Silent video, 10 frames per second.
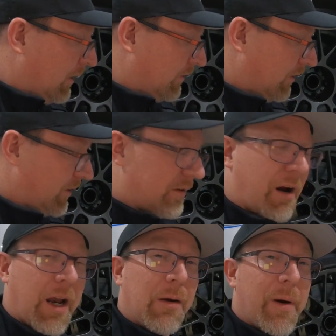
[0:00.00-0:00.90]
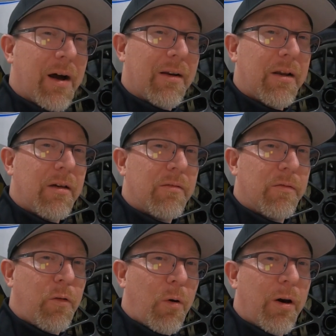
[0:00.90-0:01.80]
So you're talking about
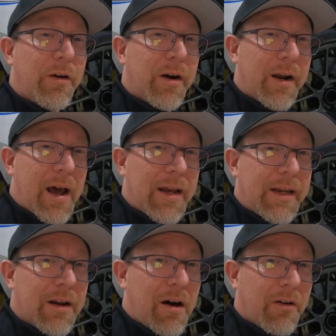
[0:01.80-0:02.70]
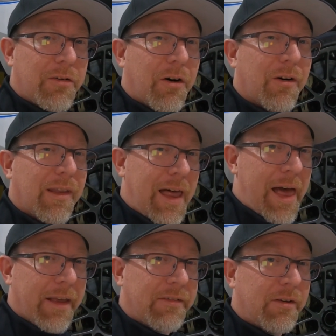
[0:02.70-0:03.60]
$490 or
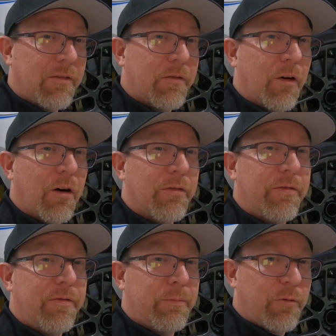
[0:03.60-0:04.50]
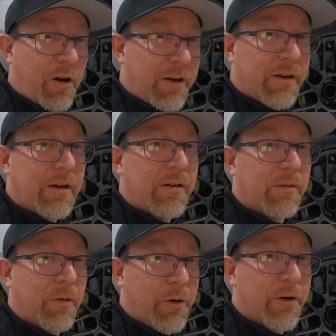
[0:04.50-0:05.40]
less for a front
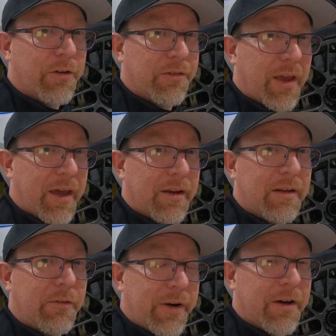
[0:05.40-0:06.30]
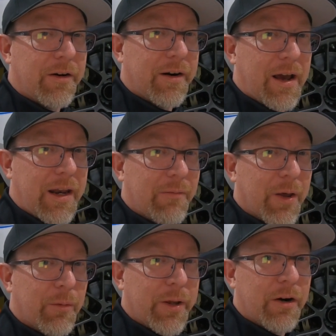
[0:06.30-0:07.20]
rotor set, 390
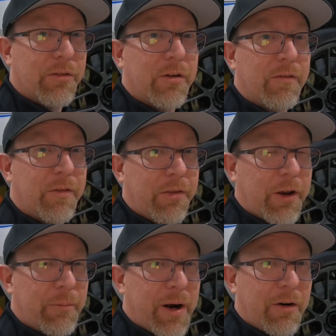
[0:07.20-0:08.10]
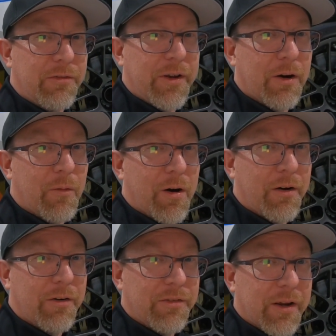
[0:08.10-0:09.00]
millimeters, for the Camaro
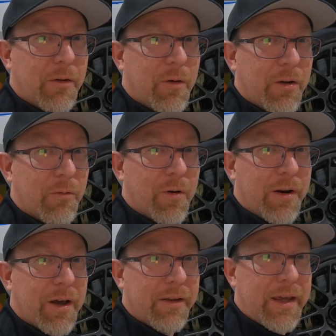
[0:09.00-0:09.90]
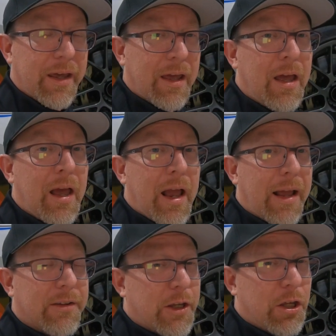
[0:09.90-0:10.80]
ZL1 or ZL1 1LE.
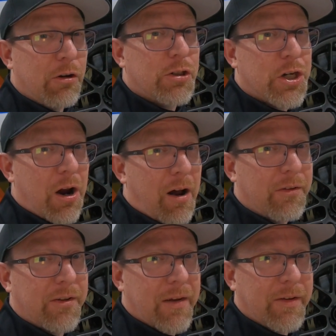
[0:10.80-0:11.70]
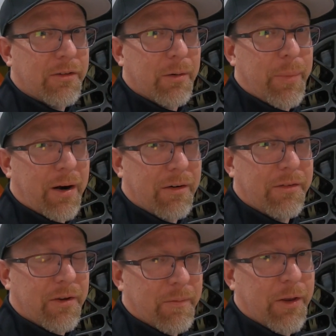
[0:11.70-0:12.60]
It's a huge cost savings compared
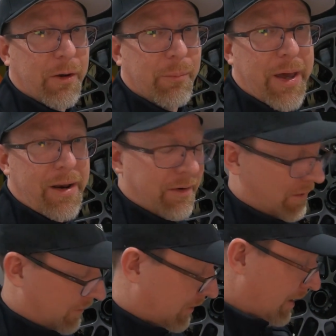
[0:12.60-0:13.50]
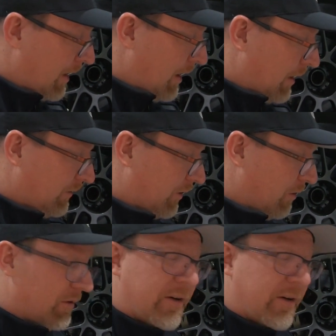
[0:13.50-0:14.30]
to some of the competitors. So